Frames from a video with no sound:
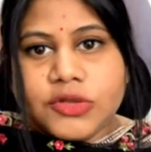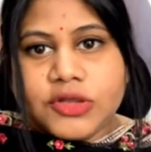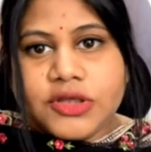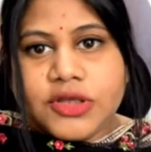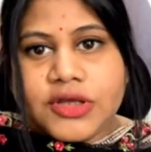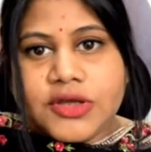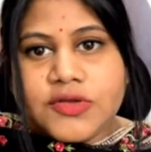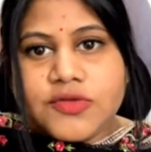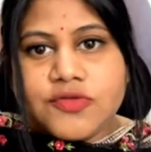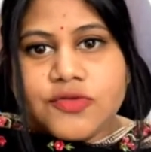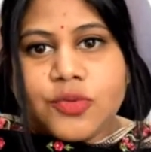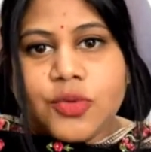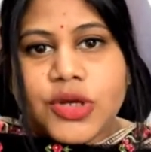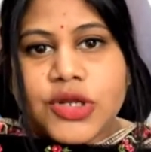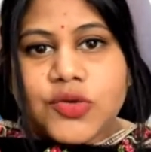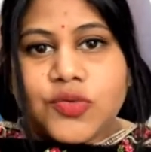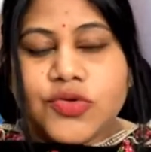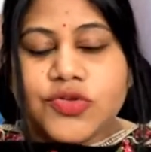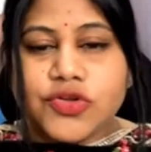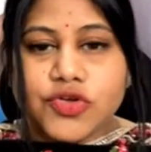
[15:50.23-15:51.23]
Yeah, so
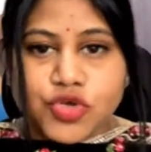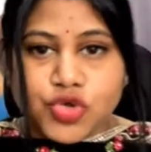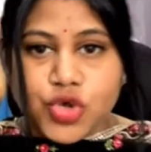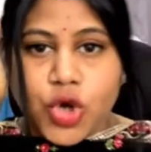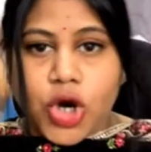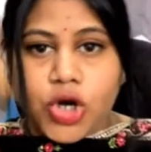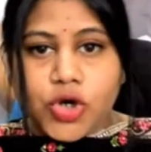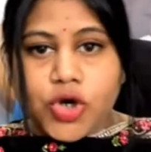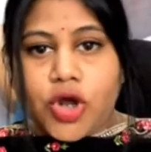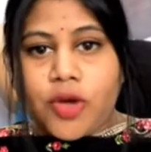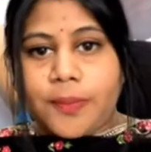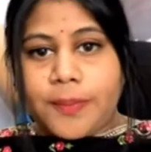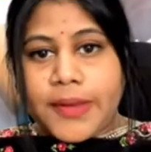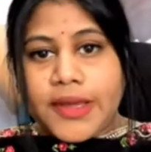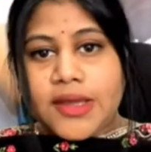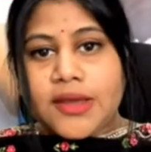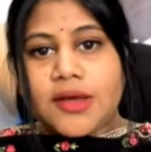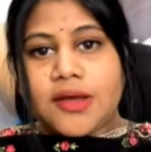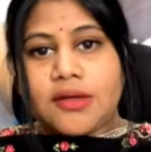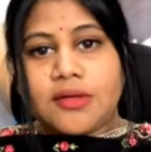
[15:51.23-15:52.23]
it was a short
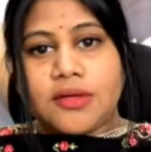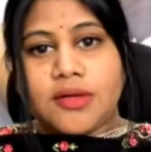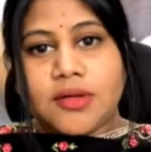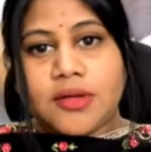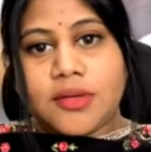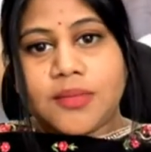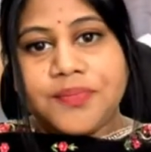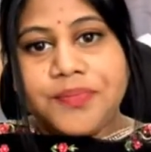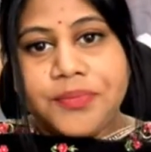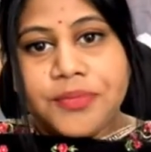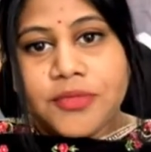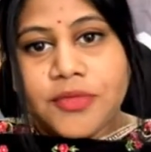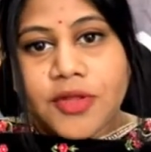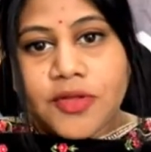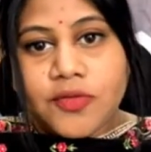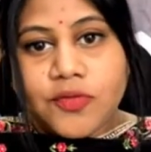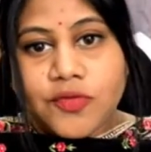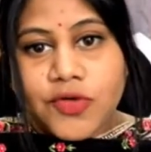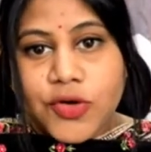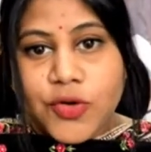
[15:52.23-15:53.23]
topic.
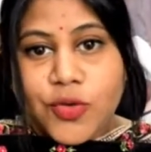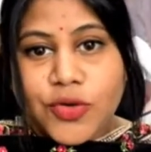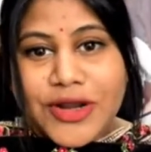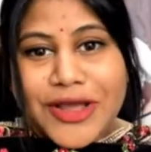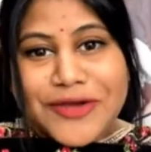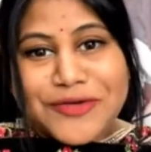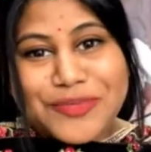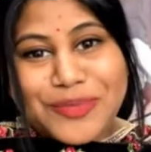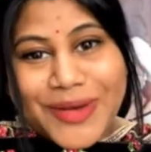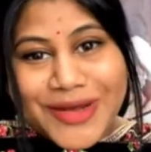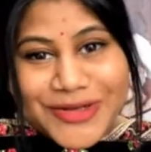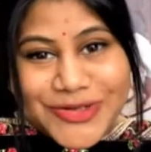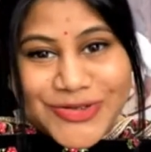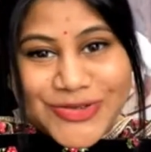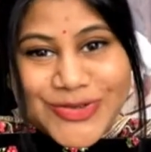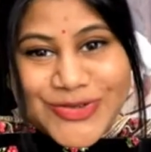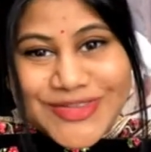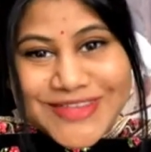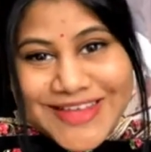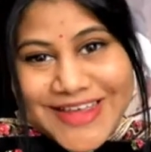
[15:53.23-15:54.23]
We don't have much
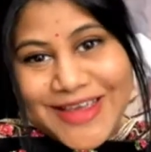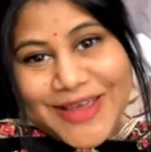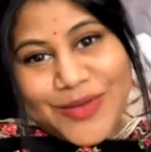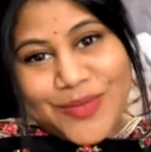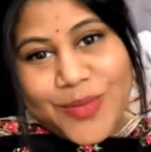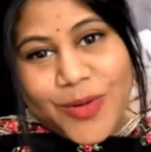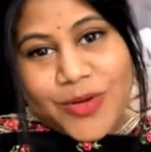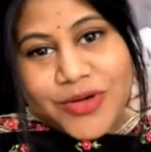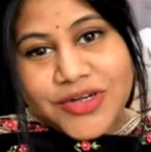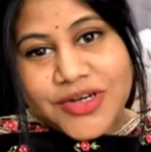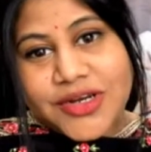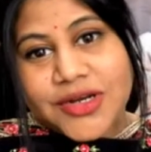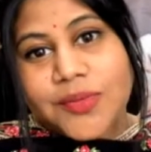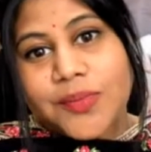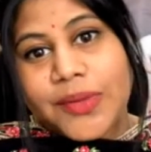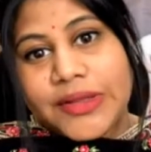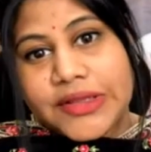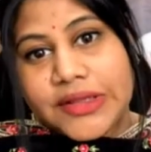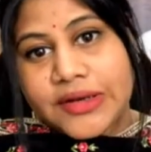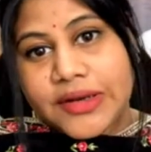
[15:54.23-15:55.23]
to say about
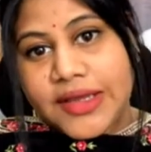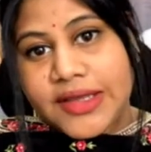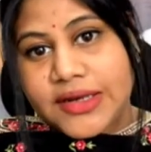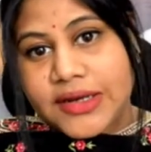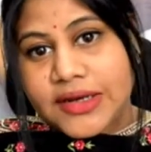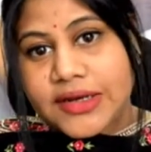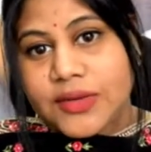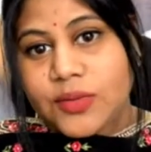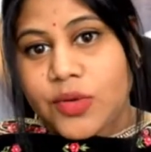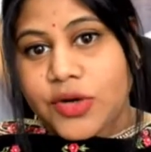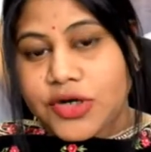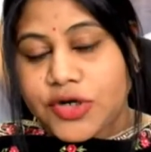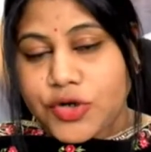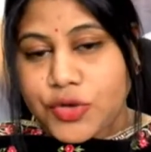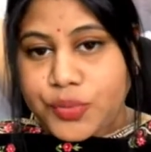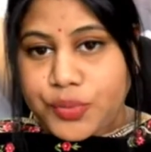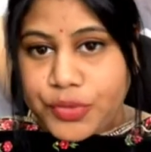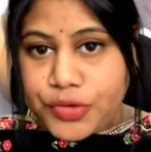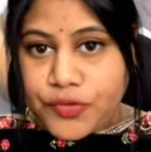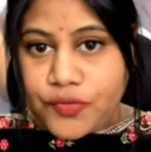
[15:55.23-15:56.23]
it, but then I really wanted
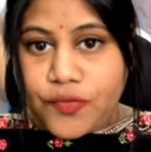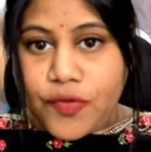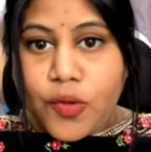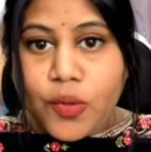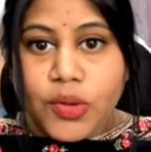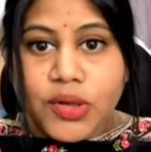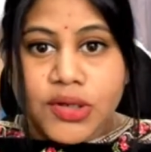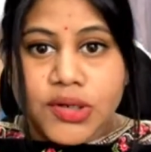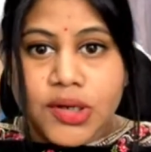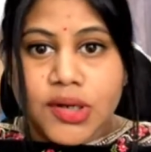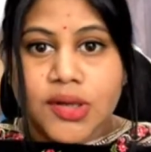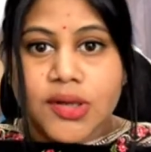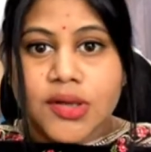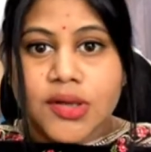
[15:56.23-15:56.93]
to put forward